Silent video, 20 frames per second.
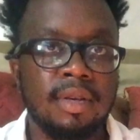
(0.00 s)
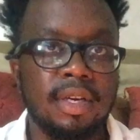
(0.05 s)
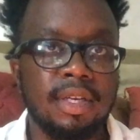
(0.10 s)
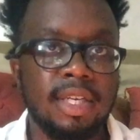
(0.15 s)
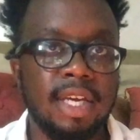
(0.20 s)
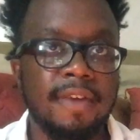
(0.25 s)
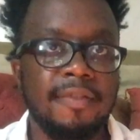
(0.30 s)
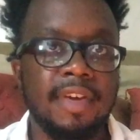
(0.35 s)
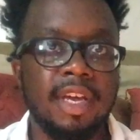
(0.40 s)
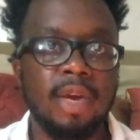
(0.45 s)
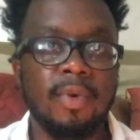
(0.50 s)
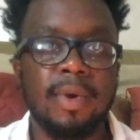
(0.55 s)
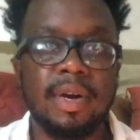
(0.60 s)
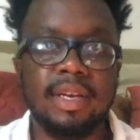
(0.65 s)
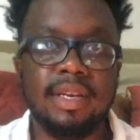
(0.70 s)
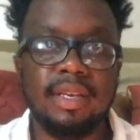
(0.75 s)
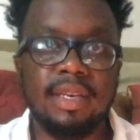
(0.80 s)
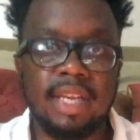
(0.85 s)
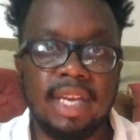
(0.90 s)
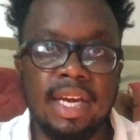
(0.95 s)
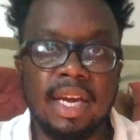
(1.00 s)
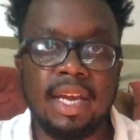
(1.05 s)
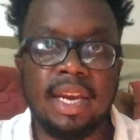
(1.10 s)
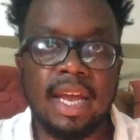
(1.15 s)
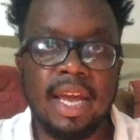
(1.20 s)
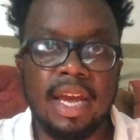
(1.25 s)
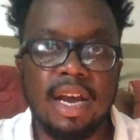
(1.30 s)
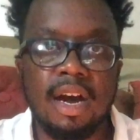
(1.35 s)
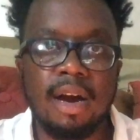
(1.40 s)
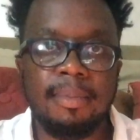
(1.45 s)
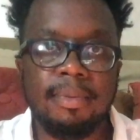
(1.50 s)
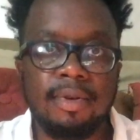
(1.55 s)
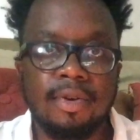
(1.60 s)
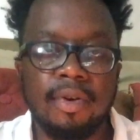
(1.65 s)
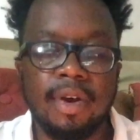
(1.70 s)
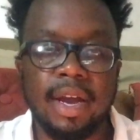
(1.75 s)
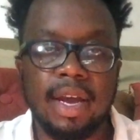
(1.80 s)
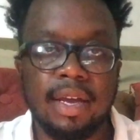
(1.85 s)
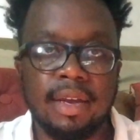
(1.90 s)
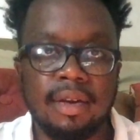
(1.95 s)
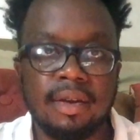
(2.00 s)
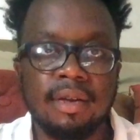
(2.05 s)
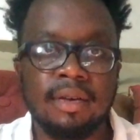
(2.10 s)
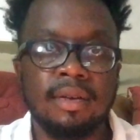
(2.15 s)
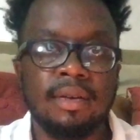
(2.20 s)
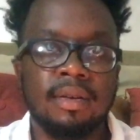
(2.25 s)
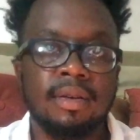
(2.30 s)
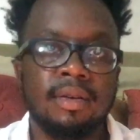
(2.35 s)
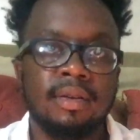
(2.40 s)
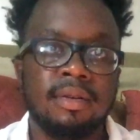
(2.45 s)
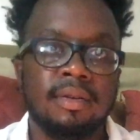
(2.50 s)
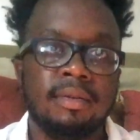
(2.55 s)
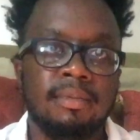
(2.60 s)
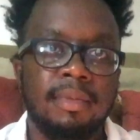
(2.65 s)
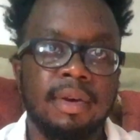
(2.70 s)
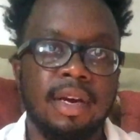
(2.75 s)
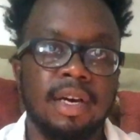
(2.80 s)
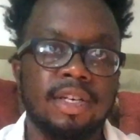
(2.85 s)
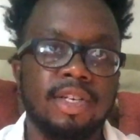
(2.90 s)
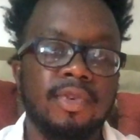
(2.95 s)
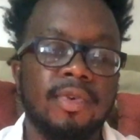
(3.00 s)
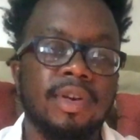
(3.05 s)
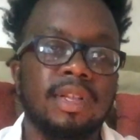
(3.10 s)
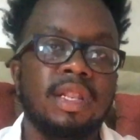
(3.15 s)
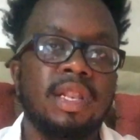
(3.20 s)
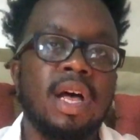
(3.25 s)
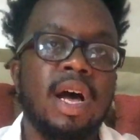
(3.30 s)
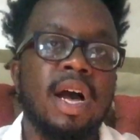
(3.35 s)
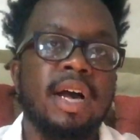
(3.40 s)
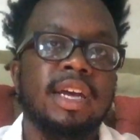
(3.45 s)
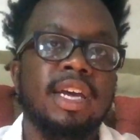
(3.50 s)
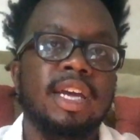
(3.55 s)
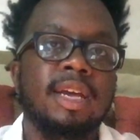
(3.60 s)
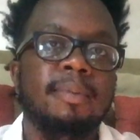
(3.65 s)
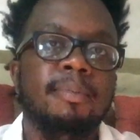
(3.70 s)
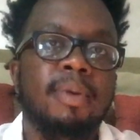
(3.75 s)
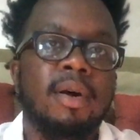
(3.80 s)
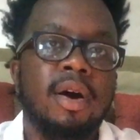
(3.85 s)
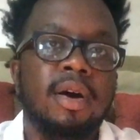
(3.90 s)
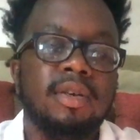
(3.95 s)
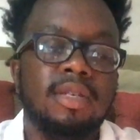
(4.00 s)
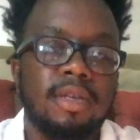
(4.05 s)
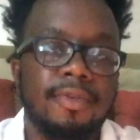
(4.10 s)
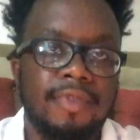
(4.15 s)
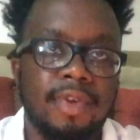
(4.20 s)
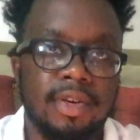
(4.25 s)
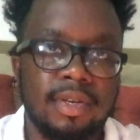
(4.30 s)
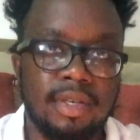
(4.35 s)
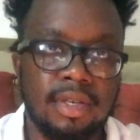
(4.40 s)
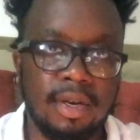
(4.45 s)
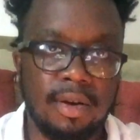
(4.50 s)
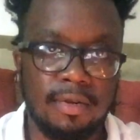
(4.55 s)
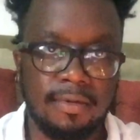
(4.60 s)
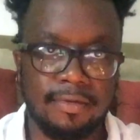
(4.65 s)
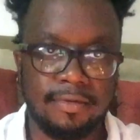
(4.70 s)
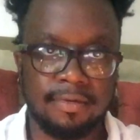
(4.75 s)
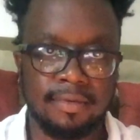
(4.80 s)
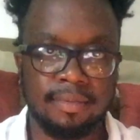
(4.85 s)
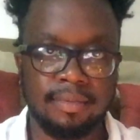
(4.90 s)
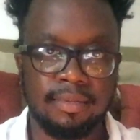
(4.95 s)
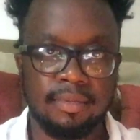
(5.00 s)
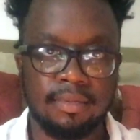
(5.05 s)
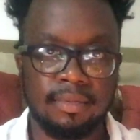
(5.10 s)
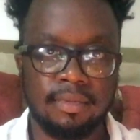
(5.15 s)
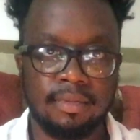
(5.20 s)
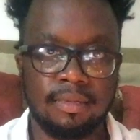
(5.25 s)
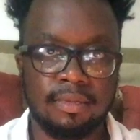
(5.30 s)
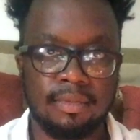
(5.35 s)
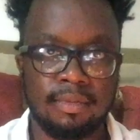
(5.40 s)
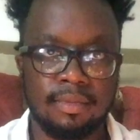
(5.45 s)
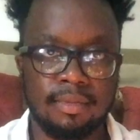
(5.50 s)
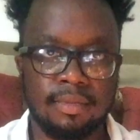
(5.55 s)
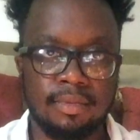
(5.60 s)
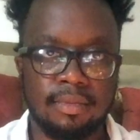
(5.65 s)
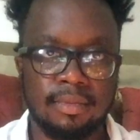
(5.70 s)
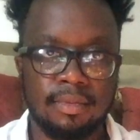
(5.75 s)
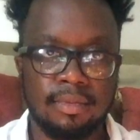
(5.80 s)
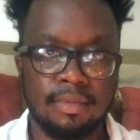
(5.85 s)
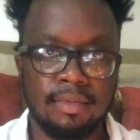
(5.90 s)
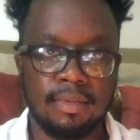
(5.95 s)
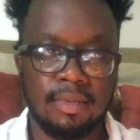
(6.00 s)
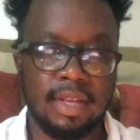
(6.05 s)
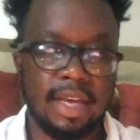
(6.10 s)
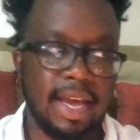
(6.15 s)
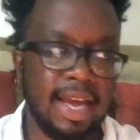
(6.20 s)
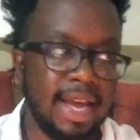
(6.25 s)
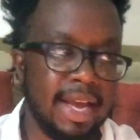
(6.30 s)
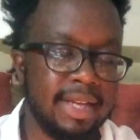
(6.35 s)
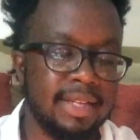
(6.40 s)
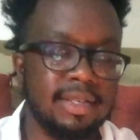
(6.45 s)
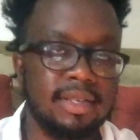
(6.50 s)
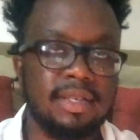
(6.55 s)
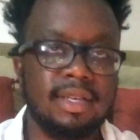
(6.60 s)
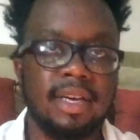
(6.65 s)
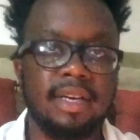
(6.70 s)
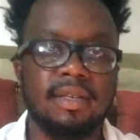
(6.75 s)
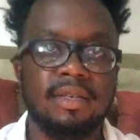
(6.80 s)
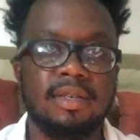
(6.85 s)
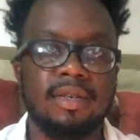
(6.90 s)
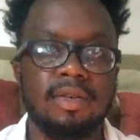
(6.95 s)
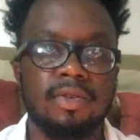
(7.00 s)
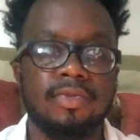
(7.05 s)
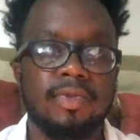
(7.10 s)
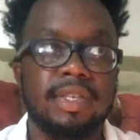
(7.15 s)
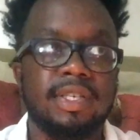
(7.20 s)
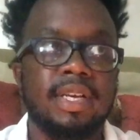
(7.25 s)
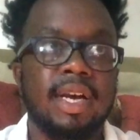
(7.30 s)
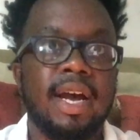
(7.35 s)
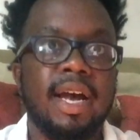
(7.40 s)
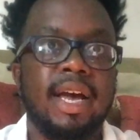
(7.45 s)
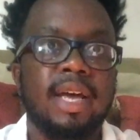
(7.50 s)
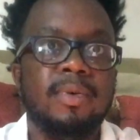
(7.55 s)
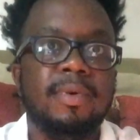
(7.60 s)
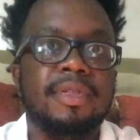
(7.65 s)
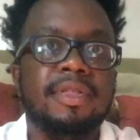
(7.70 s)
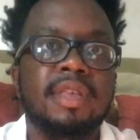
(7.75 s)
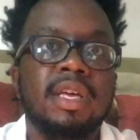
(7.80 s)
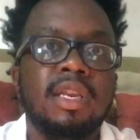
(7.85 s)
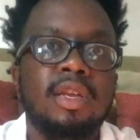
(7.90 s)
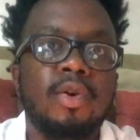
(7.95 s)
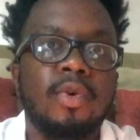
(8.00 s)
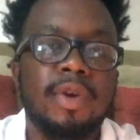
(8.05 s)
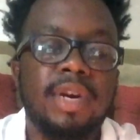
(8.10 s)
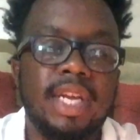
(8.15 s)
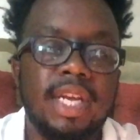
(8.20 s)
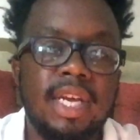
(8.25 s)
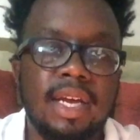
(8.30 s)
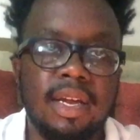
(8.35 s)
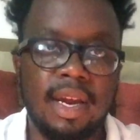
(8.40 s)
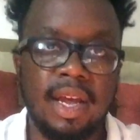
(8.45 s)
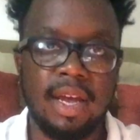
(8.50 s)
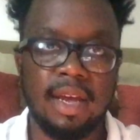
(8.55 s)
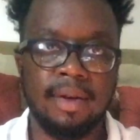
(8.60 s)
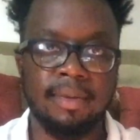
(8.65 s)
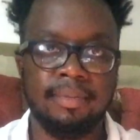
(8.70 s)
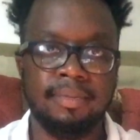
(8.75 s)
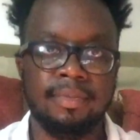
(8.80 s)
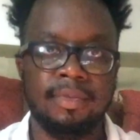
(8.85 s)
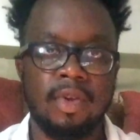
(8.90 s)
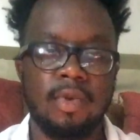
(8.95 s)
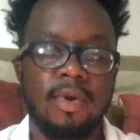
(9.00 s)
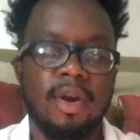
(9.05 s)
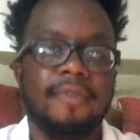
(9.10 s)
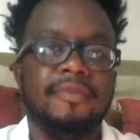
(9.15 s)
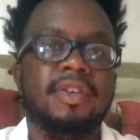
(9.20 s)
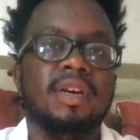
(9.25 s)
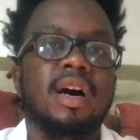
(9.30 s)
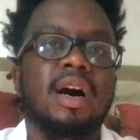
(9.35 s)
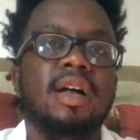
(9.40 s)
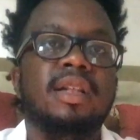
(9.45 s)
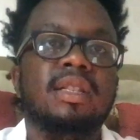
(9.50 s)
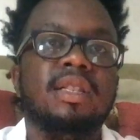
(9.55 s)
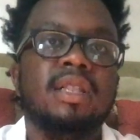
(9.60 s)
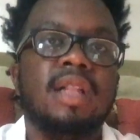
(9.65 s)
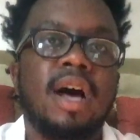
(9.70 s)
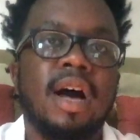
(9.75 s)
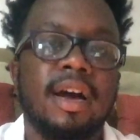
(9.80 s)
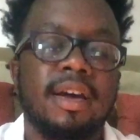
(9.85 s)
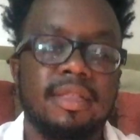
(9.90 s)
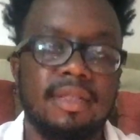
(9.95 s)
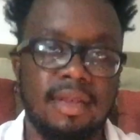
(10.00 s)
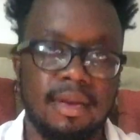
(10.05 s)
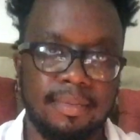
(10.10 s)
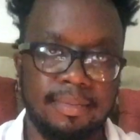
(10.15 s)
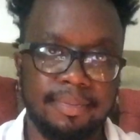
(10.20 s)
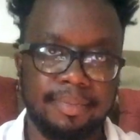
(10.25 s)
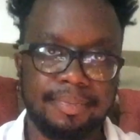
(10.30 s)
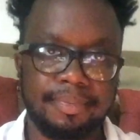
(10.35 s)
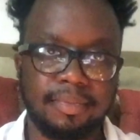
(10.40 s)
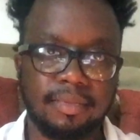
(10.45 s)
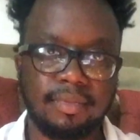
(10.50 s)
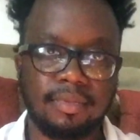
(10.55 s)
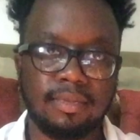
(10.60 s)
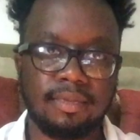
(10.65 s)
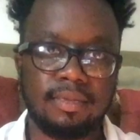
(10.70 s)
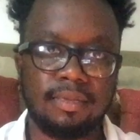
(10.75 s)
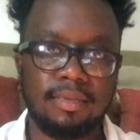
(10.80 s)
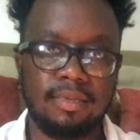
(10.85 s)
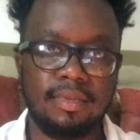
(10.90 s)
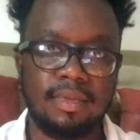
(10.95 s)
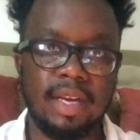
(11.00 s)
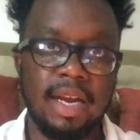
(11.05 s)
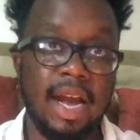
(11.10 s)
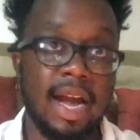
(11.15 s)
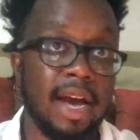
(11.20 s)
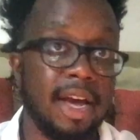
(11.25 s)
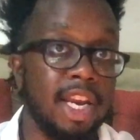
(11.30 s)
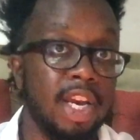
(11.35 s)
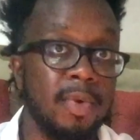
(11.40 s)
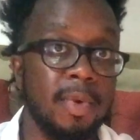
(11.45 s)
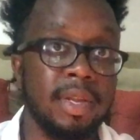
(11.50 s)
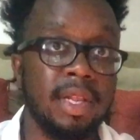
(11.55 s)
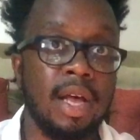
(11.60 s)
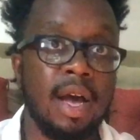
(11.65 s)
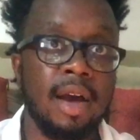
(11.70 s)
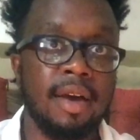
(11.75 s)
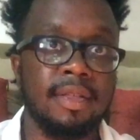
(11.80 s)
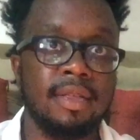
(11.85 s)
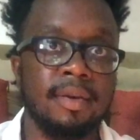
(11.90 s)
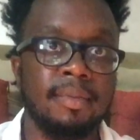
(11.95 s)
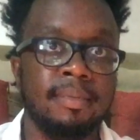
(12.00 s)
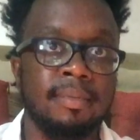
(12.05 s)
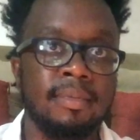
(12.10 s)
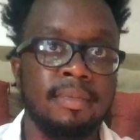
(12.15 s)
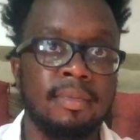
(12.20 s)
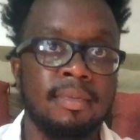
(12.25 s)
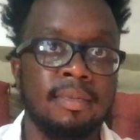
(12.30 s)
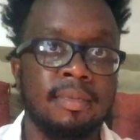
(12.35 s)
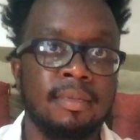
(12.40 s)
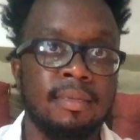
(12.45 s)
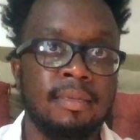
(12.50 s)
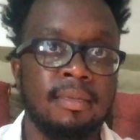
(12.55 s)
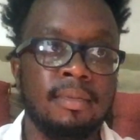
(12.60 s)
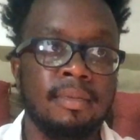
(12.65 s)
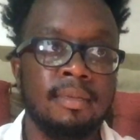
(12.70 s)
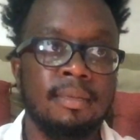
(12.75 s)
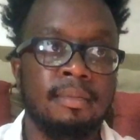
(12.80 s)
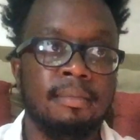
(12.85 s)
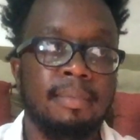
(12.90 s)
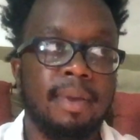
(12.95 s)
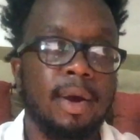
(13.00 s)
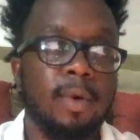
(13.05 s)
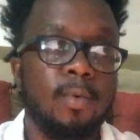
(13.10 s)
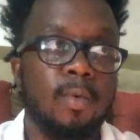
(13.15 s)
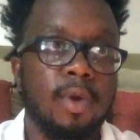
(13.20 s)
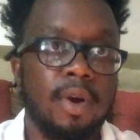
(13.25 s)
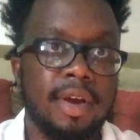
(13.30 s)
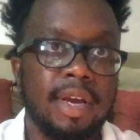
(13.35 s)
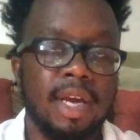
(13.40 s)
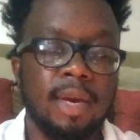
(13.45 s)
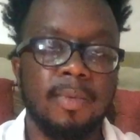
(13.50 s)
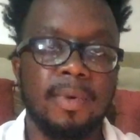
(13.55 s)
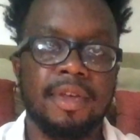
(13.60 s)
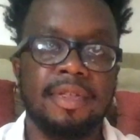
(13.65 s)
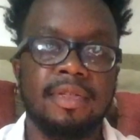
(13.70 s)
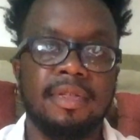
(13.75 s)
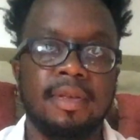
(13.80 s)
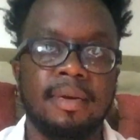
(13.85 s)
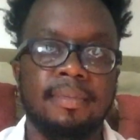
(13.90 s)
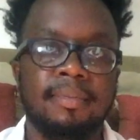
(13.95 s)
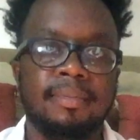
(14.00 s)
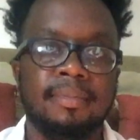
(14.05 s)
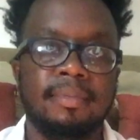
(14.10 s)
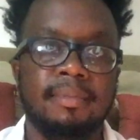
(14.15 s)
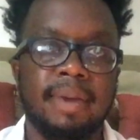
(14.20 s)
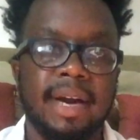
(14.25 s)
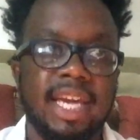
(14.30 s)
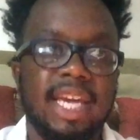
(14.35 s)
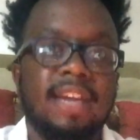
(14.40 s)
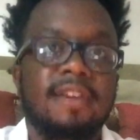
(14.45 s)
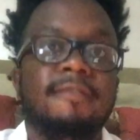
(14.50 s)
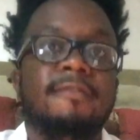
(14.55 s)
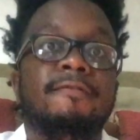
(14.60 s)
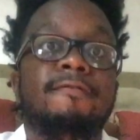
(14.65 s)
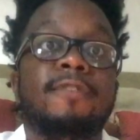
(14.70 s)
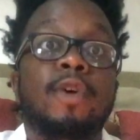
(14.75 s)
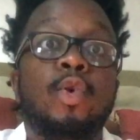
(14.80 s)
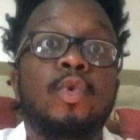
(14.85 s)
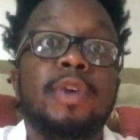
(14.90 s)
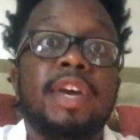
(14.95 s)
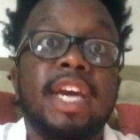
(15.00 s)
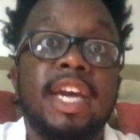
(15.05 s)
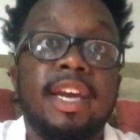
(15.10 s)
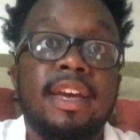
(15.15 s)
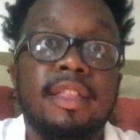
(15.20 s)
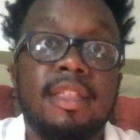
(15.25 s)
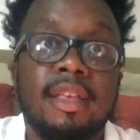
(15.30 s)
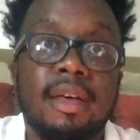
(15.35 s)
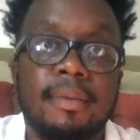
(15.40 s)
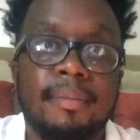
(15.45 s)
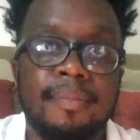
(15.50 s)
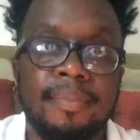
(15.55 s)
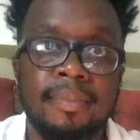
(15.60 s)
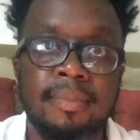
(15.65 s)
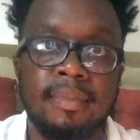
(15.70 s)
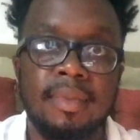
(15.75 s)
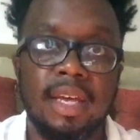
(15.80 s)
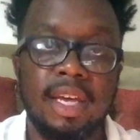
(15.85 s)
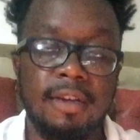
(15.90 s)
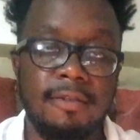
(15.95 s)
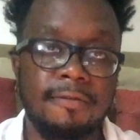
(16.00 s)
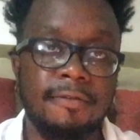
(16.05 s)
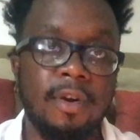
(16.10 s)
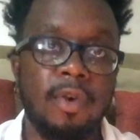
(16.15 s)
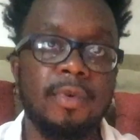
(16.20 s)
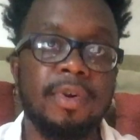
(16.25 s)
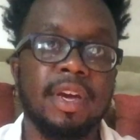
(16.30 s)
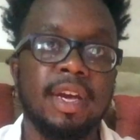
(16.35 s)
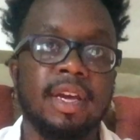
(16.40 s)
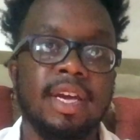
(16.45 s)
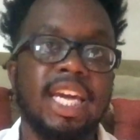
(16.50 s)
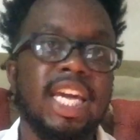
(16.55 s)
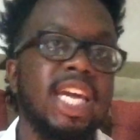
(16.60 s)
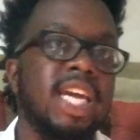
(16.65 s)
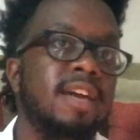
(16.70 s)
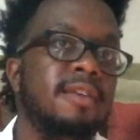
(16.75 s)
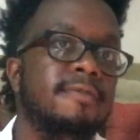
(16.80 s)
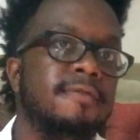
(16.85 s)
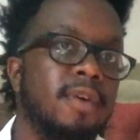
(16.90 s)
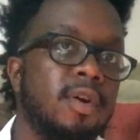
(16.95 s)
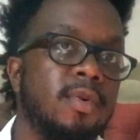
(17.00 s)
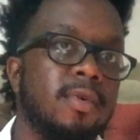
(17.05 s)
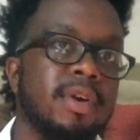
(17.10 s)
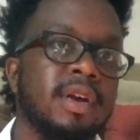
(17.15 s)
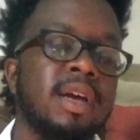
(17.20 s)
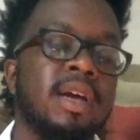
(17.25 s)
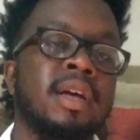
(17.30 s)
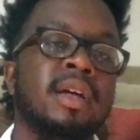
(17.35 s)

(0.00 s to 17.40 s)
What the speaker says: is giving you a DNA upgrade, because you're unlocking parts of yourself. The ancestors reside within your DNA. You have to unlock them. How do you unlock them? By working with them, by evoking them. Evoke.